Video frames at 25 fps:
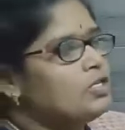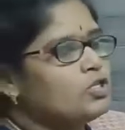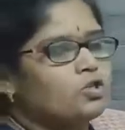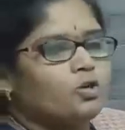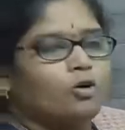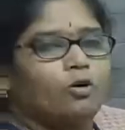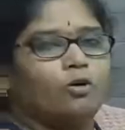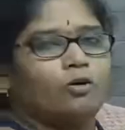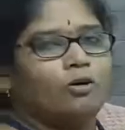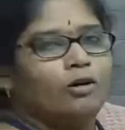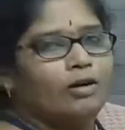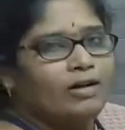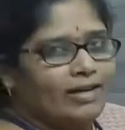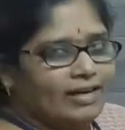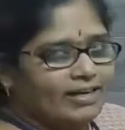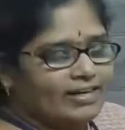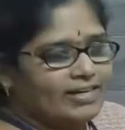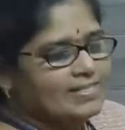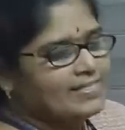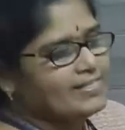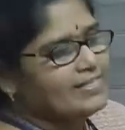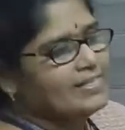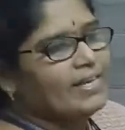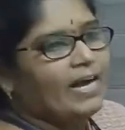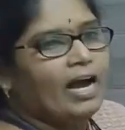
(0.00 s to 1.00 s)
So let
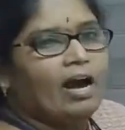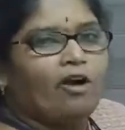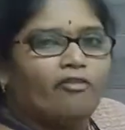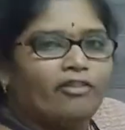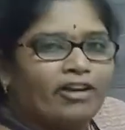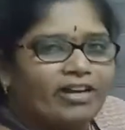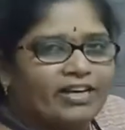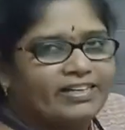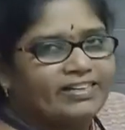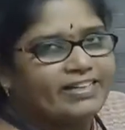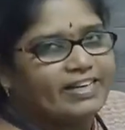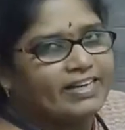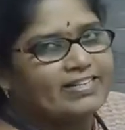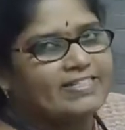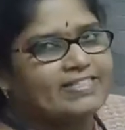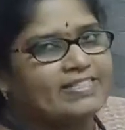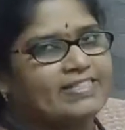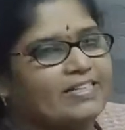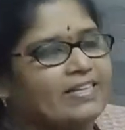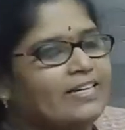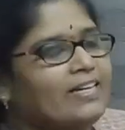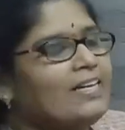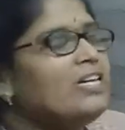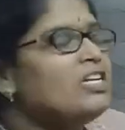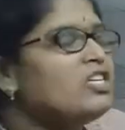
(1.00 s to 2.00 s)
us see how it gets
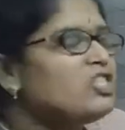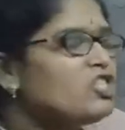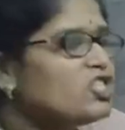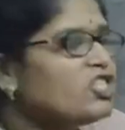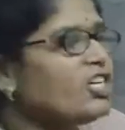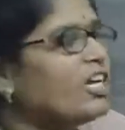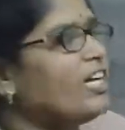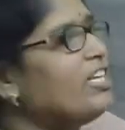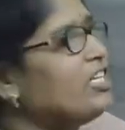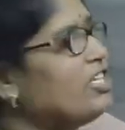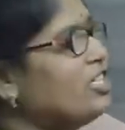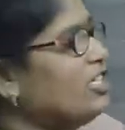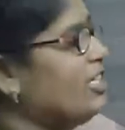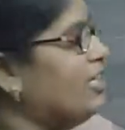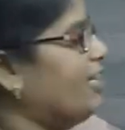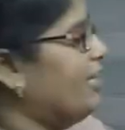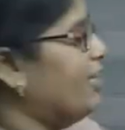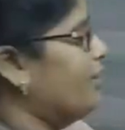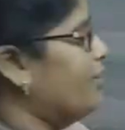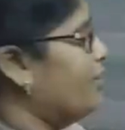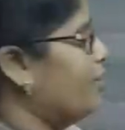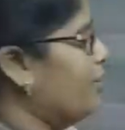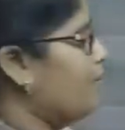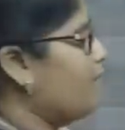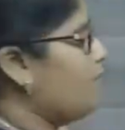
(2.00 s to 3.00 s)
changed
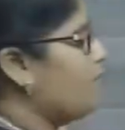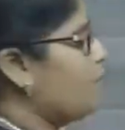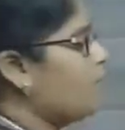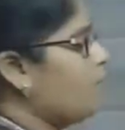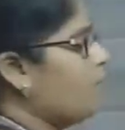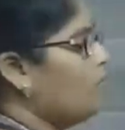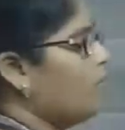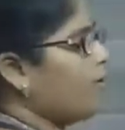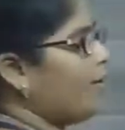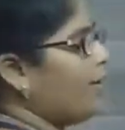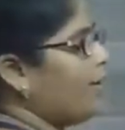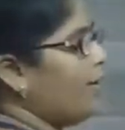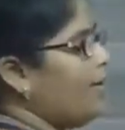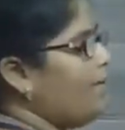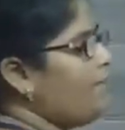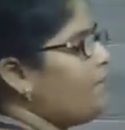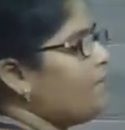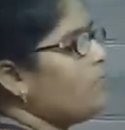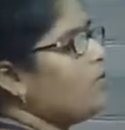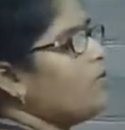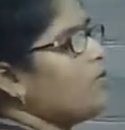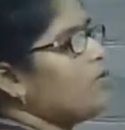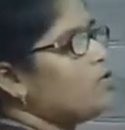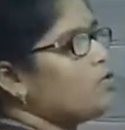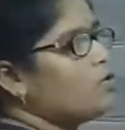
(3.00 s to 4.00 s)
here.
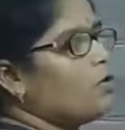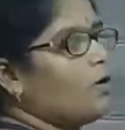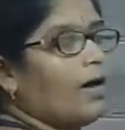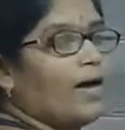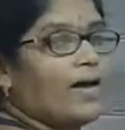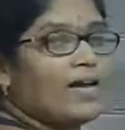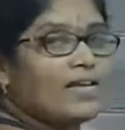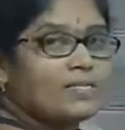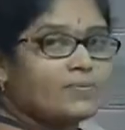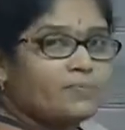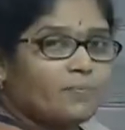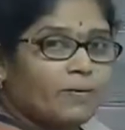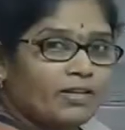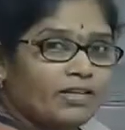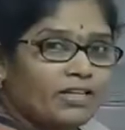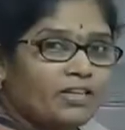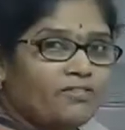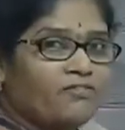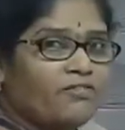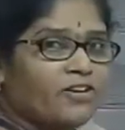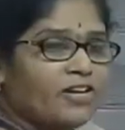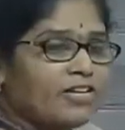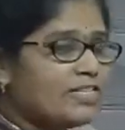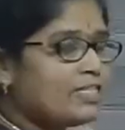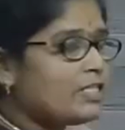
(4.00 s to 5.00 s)
Okay. So as per the
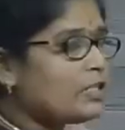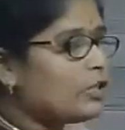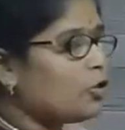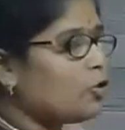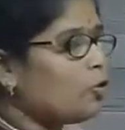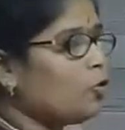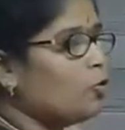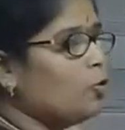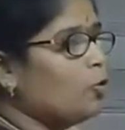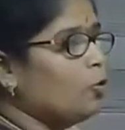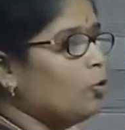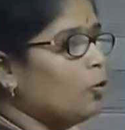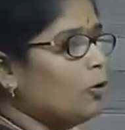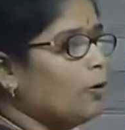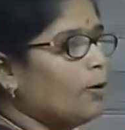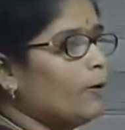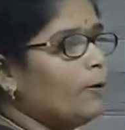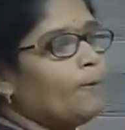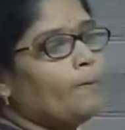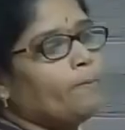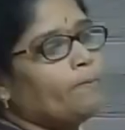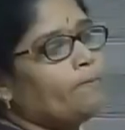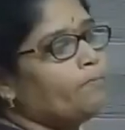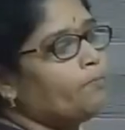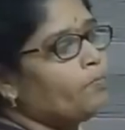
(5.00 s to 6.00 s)
first rule,
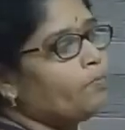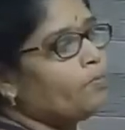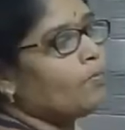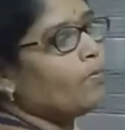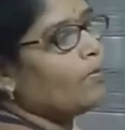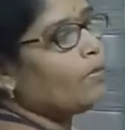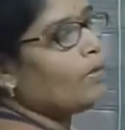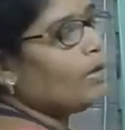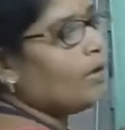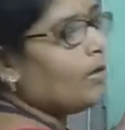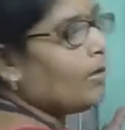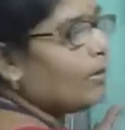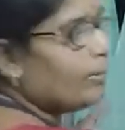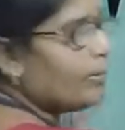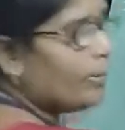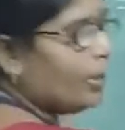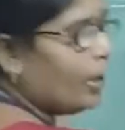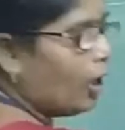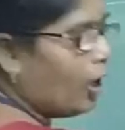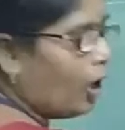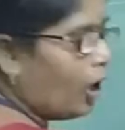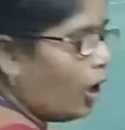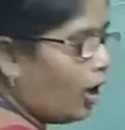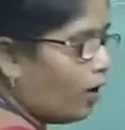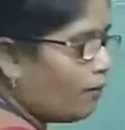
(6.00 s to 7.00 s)
the
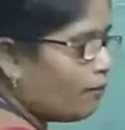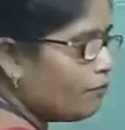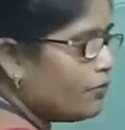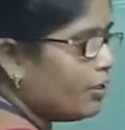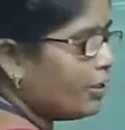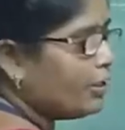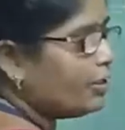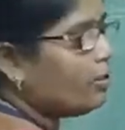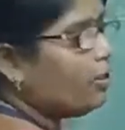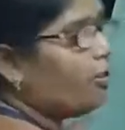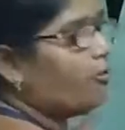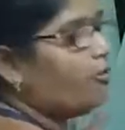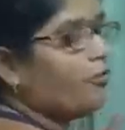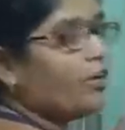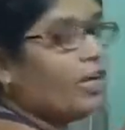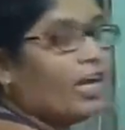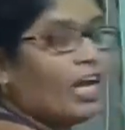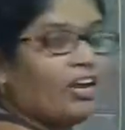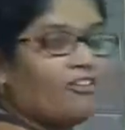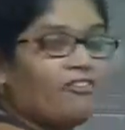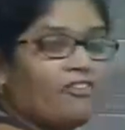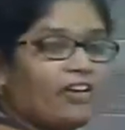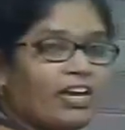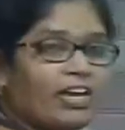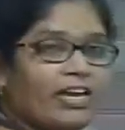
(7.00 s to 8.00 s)
object of
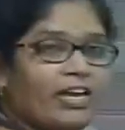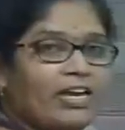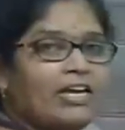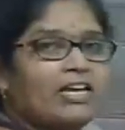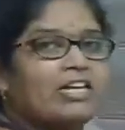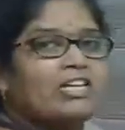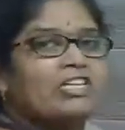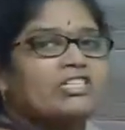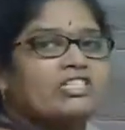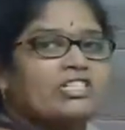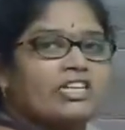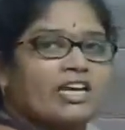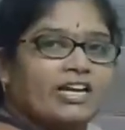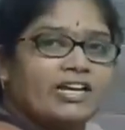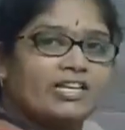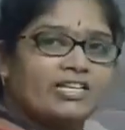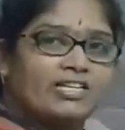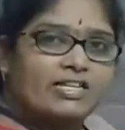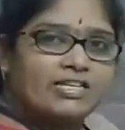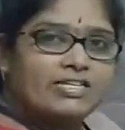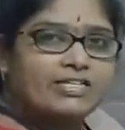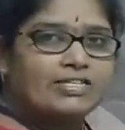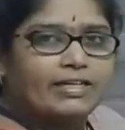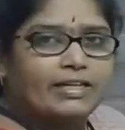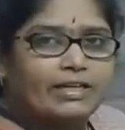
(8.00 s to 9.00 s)
AV
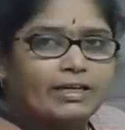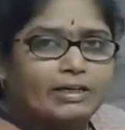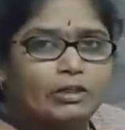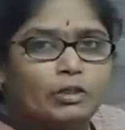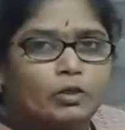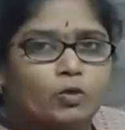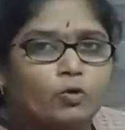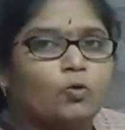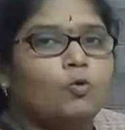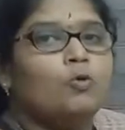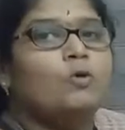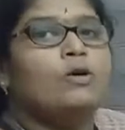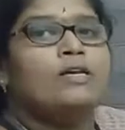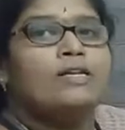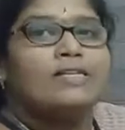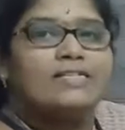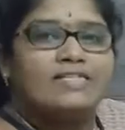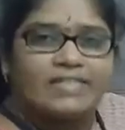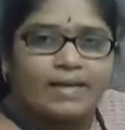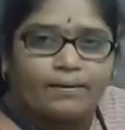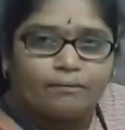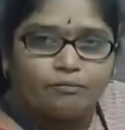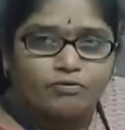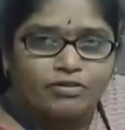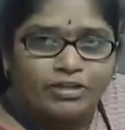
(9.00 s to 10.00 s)
changes into
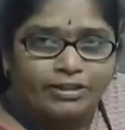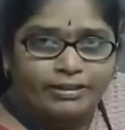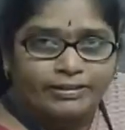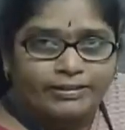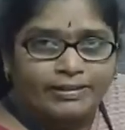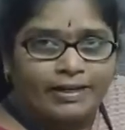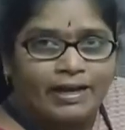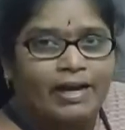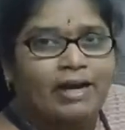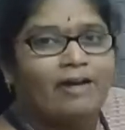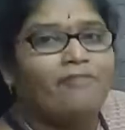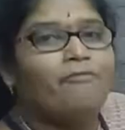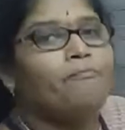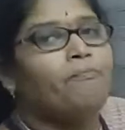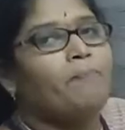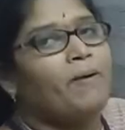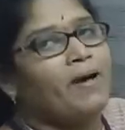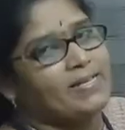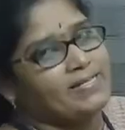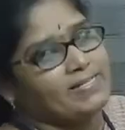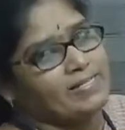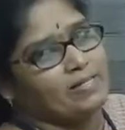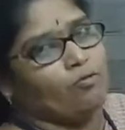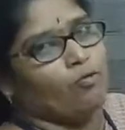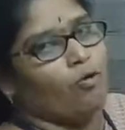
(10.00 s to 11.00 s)
subject of
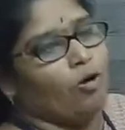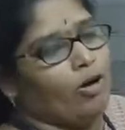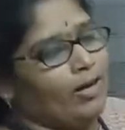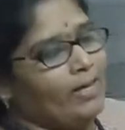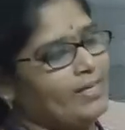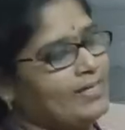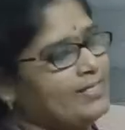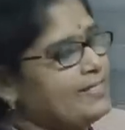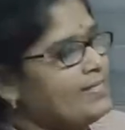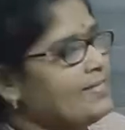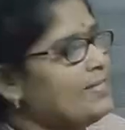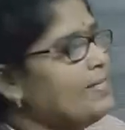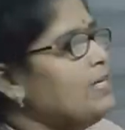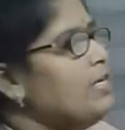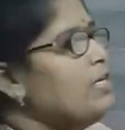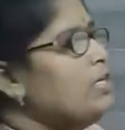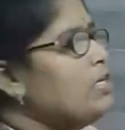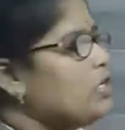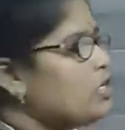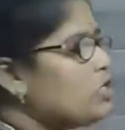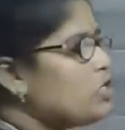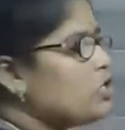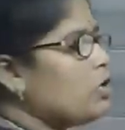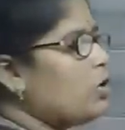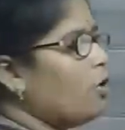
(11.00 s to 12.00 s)
passive voice.
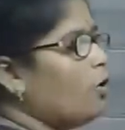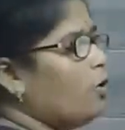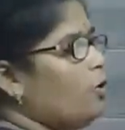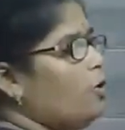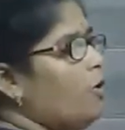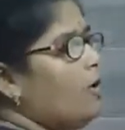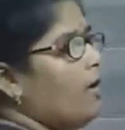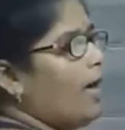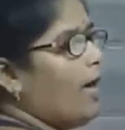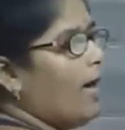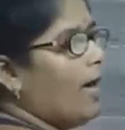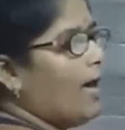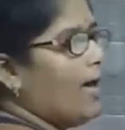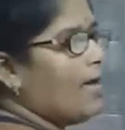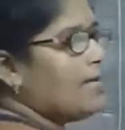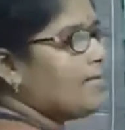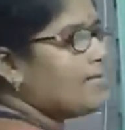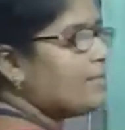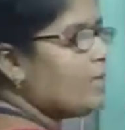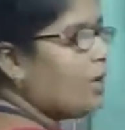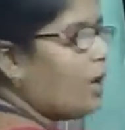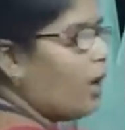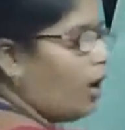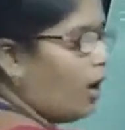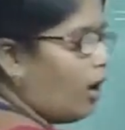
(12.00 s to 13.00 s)
So as
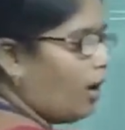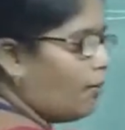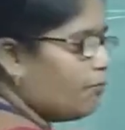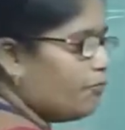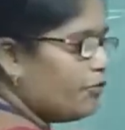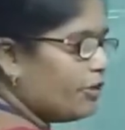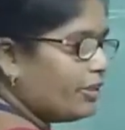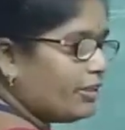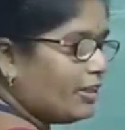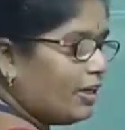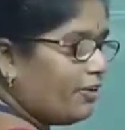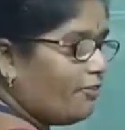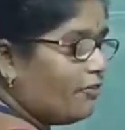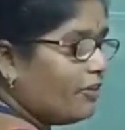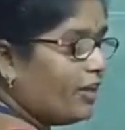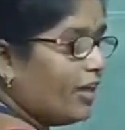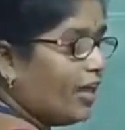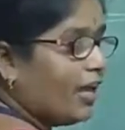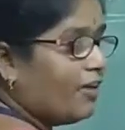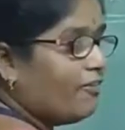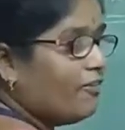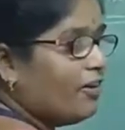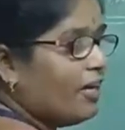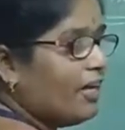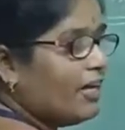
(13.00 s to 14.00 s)
the object of AV